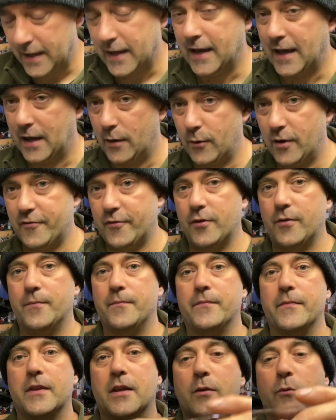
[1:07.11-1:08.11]
However,
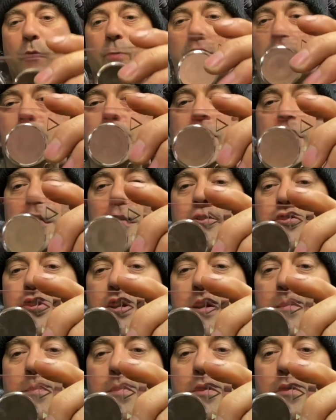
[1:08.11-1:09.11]
with it being a
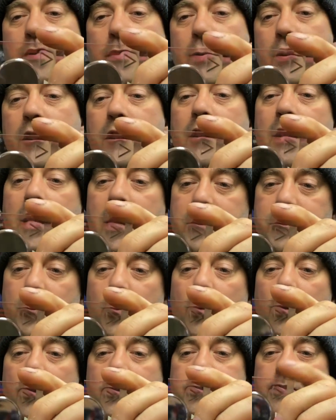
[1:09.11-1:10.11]
cheaper and a less
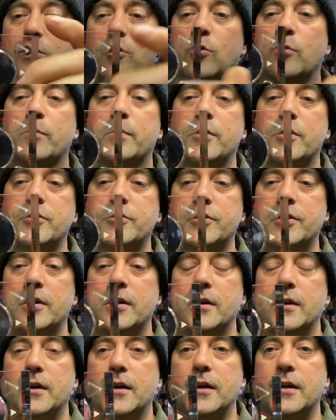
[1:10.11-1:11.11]
quality compass,
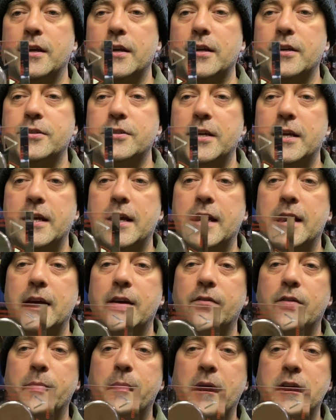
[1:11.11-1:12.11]
you can see here
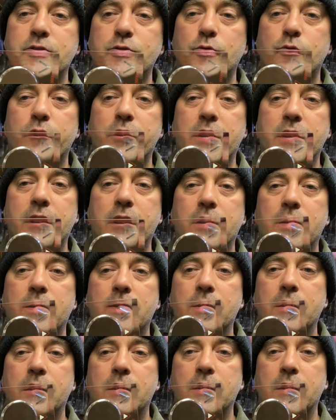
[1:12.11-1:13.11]
the bezel ring,
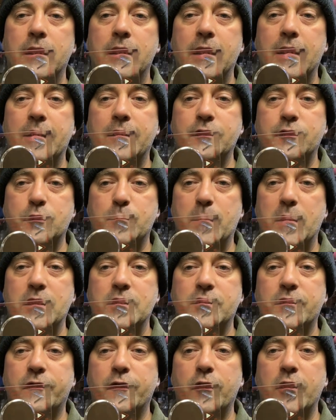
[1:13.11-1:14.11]
it
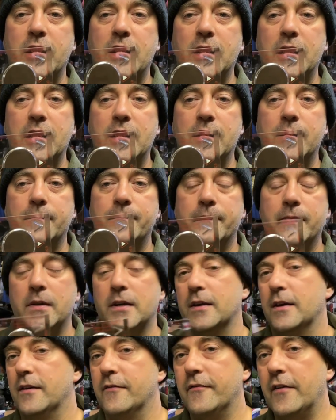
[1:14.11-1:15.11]
spins freely,
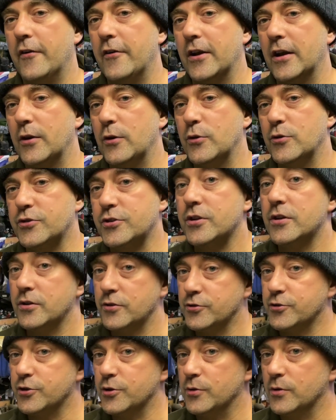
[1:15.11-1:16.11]
very loose,
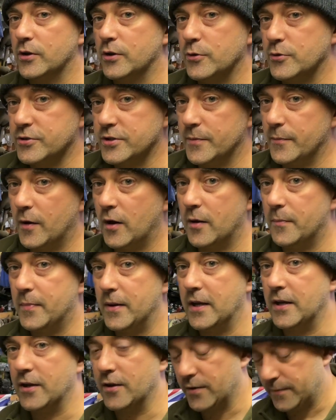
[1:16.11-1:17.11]
too loose in my
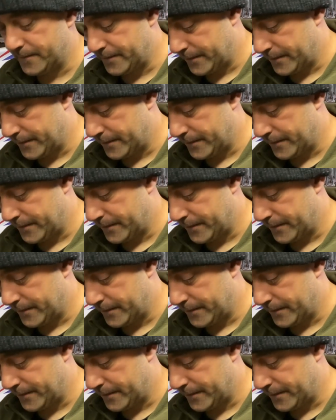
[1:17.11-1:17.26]
opinion.